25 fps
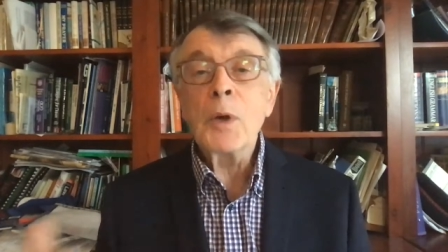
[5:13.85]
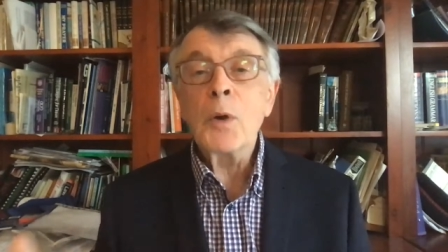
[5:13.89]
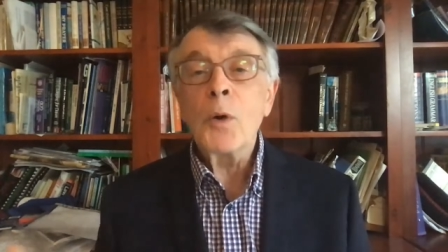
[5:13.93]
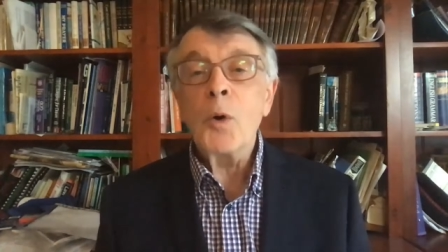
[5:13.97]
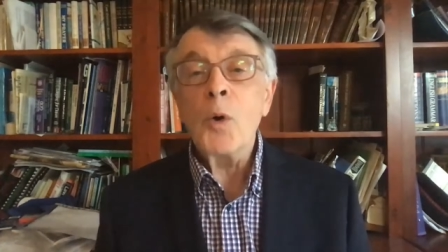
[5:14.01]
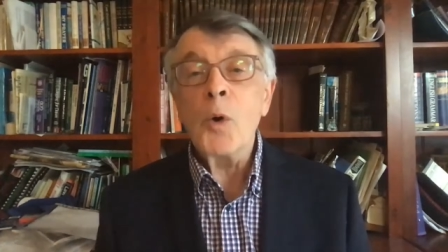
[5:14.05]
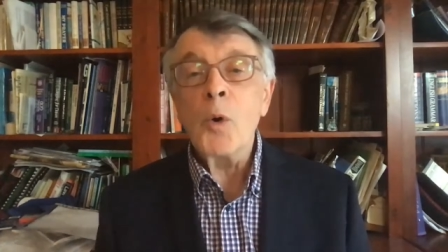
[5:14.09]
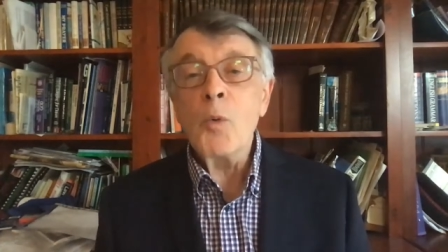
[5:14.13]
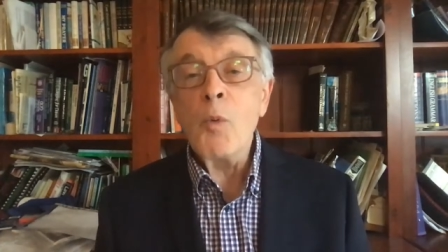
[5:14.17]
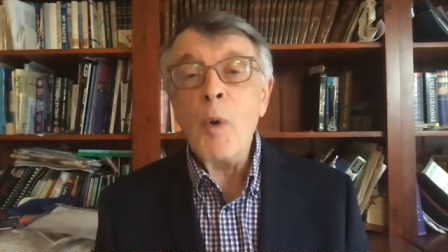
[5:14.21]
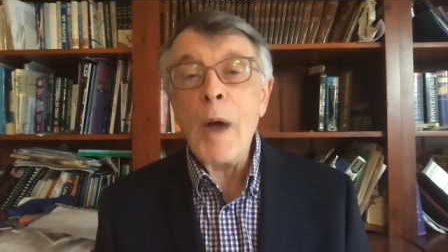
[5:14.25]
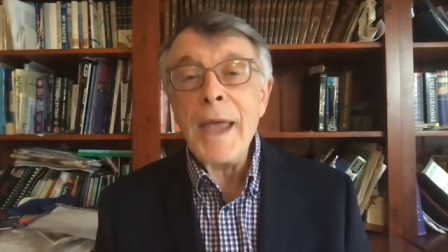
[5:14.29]

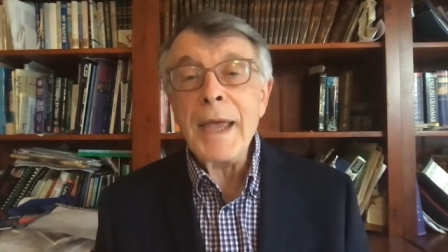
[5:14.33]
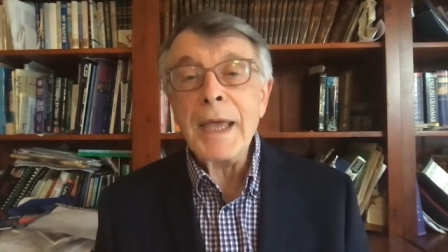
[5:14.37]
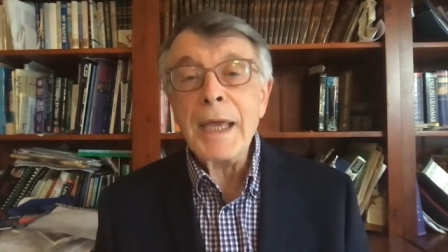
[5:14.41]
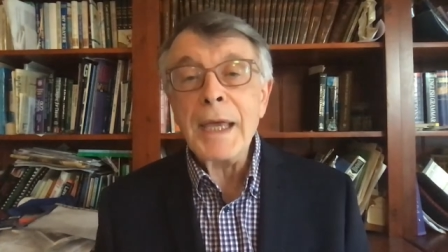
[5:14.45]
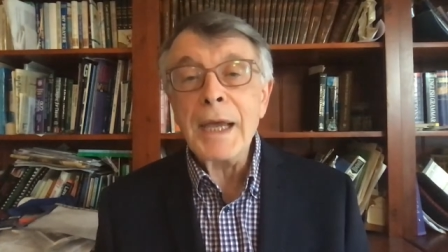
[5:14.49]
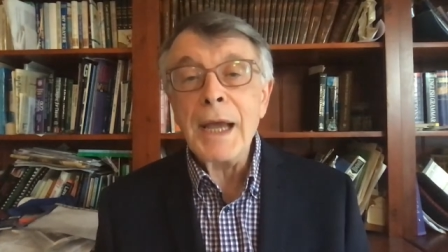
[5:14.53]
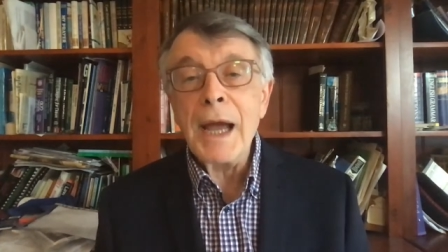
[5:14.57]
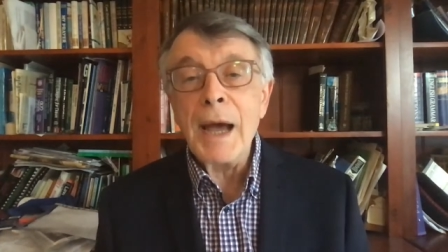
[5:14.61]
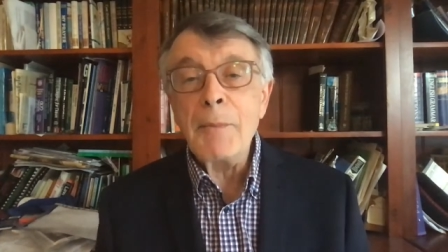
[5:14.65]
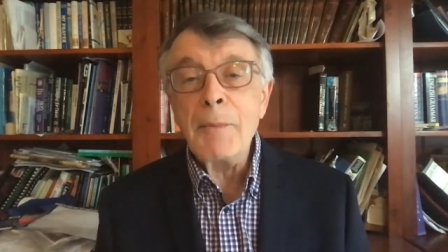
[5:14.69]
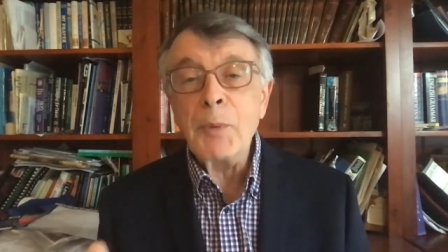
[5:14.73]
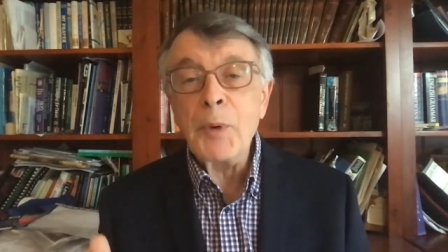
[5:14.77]
or
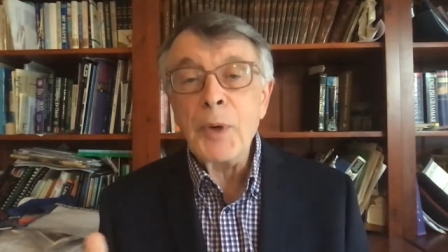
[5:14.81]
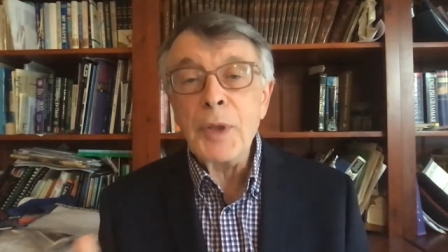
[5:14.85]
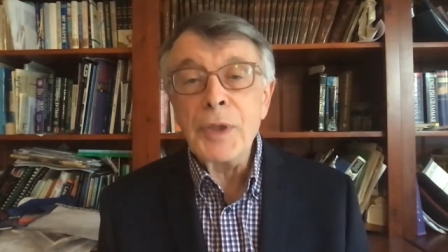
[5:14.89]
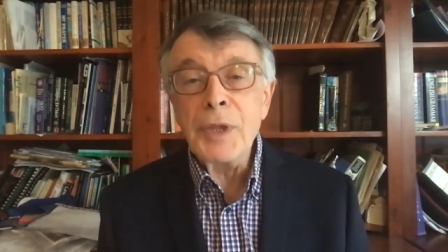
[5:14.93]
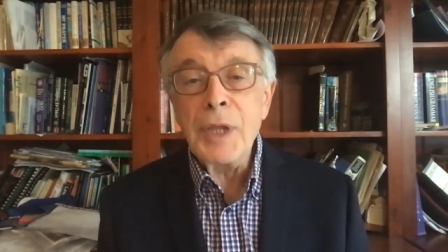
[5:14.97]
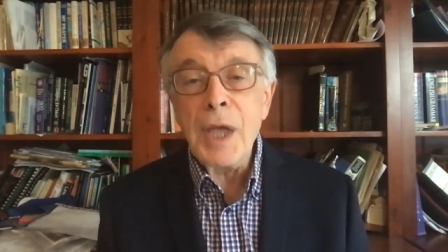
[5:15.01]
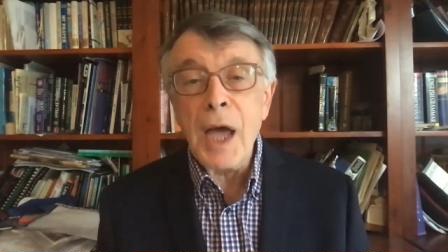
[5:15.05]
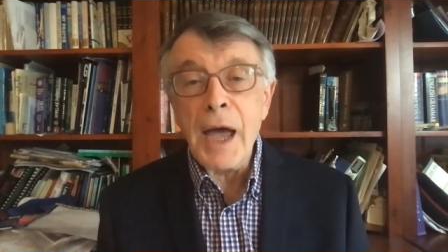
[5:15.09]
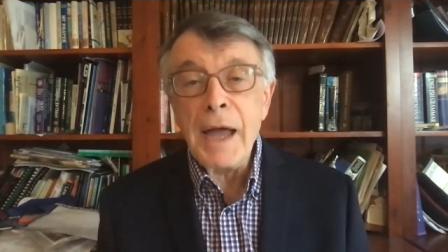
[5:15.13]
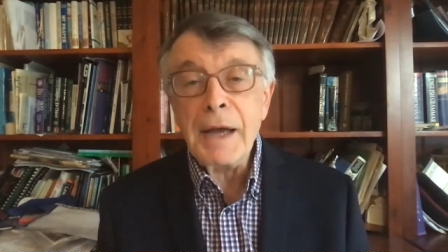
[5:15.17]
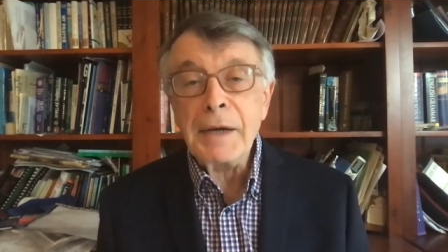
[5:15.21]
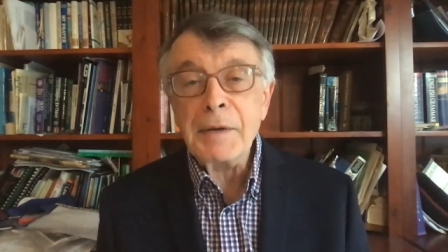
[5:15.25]
waking up with
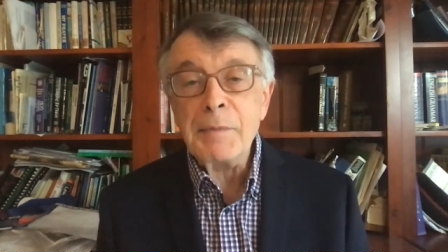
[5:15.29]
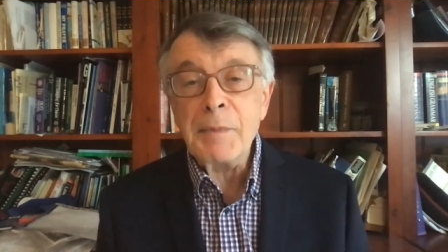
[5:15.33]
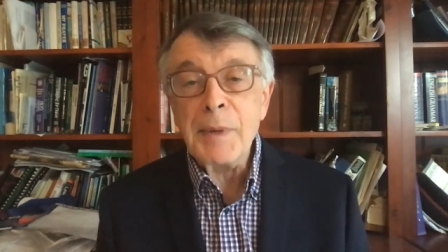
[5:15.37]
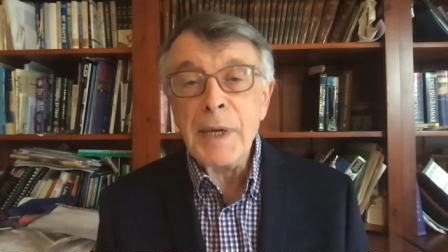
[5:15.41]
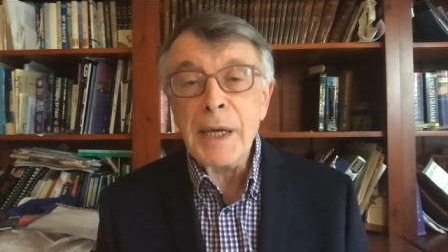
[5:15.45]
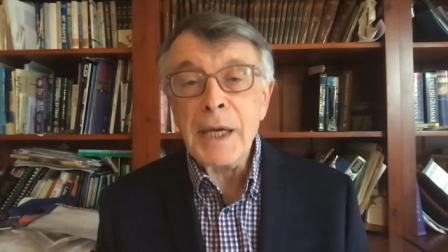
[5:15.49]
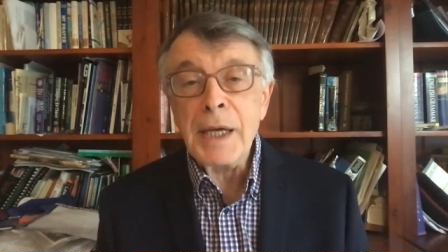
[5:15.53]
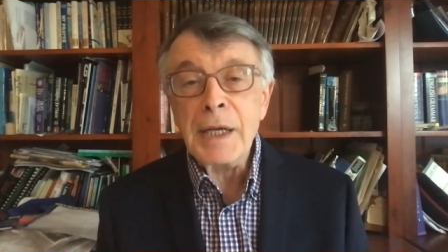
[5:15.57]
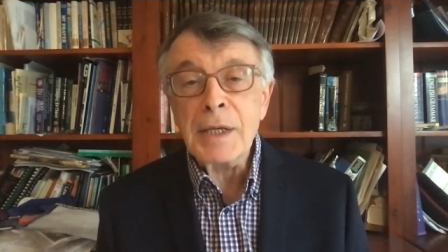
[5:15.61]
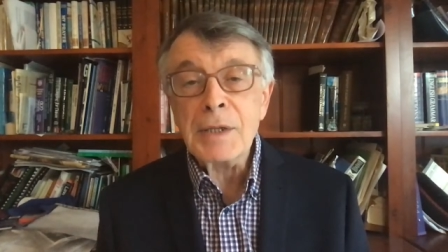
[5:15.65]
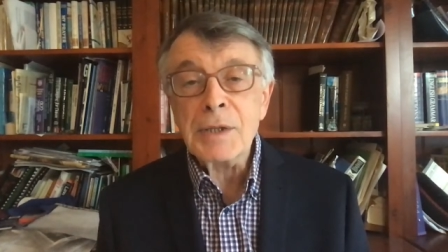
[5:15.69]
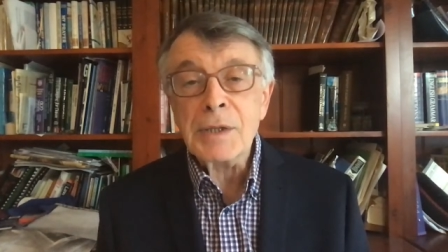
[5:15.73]

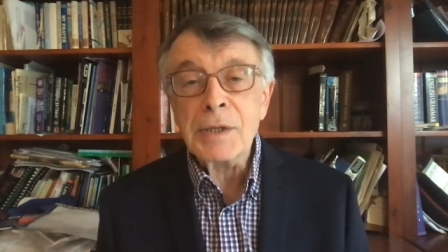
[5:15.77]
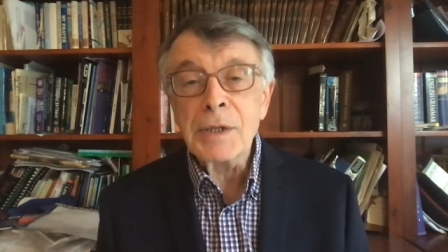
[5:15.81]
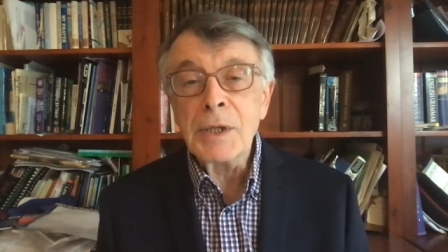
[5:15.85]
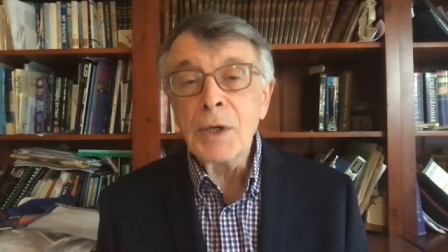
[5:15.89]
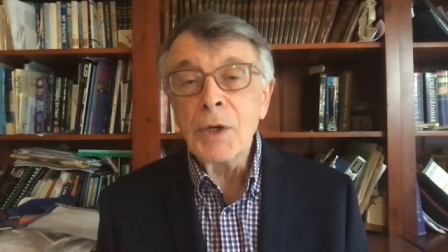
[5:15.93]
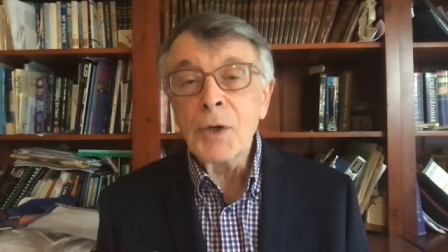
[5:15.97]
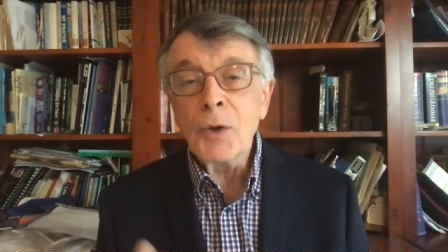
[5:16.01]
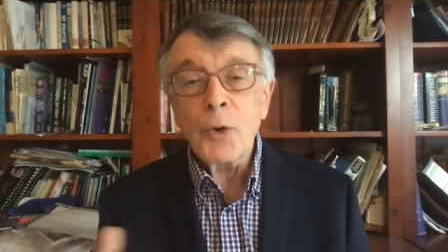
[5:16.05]
nightmares